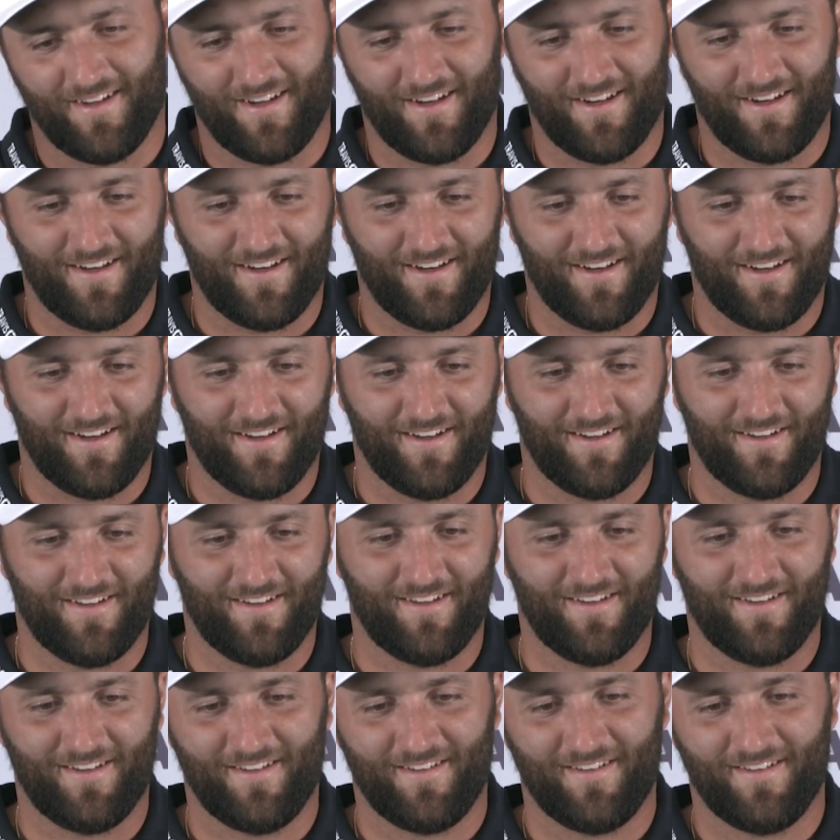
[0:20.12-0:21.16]
uh,
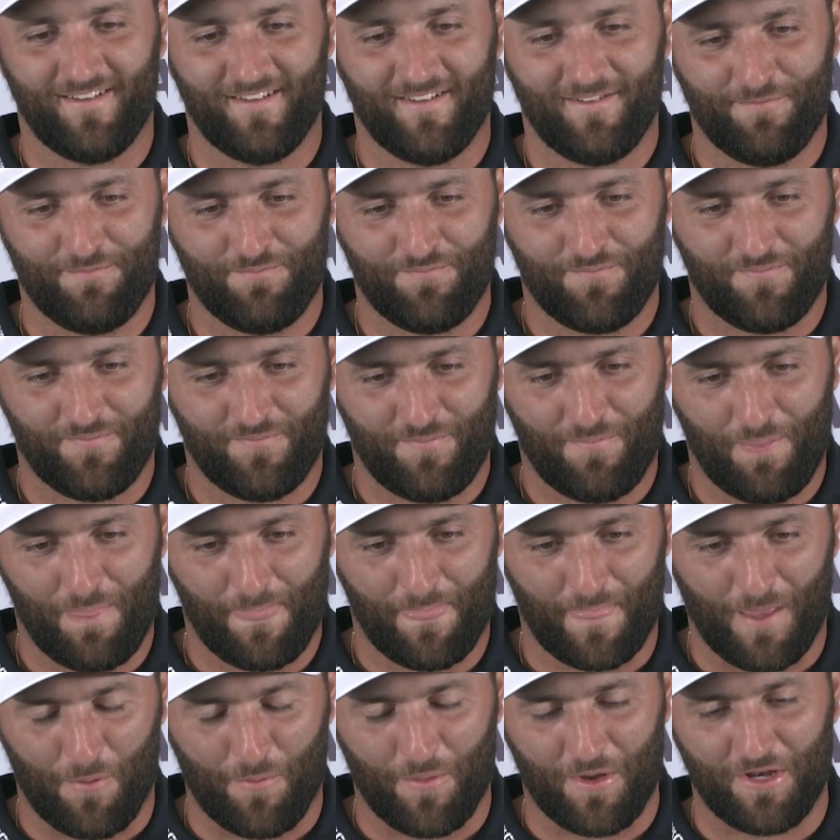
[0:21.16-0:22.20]

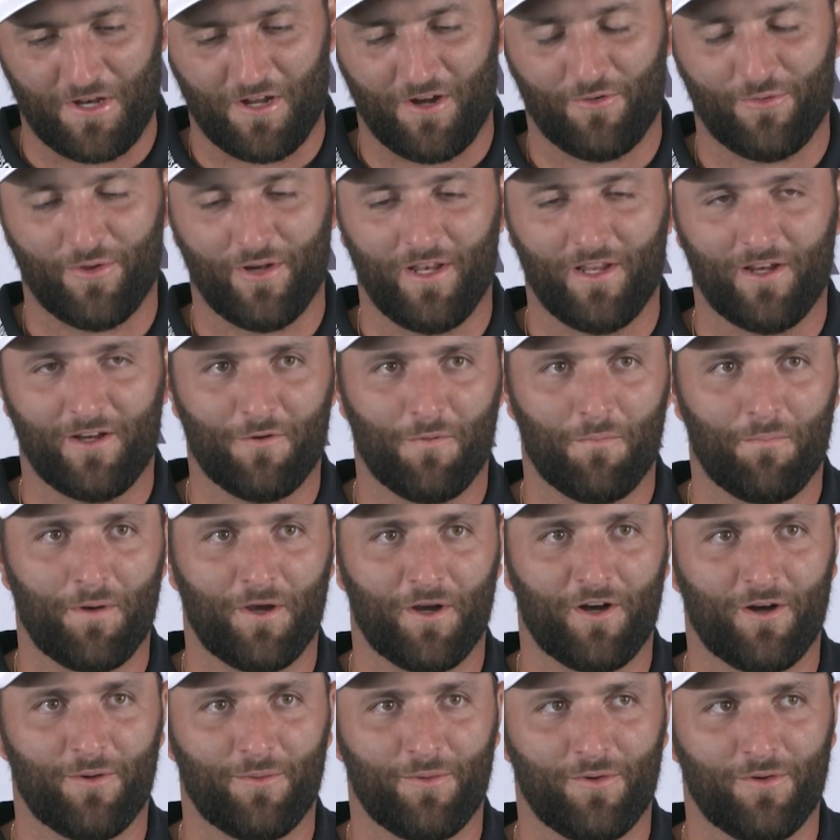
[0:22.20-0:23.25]
I mean, not really
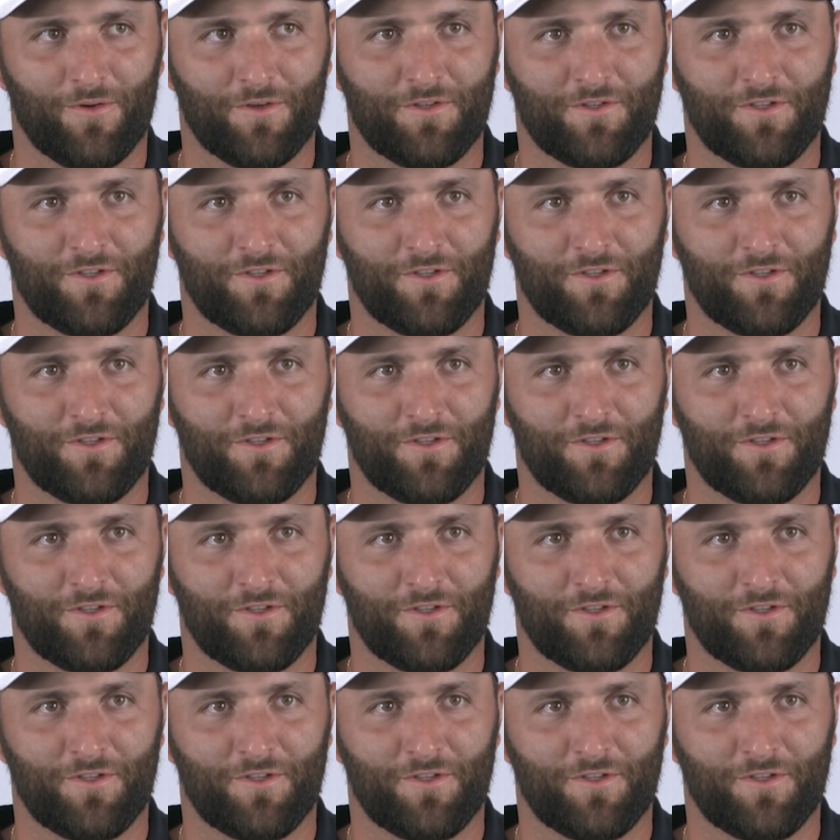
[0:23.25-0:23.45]
comparable.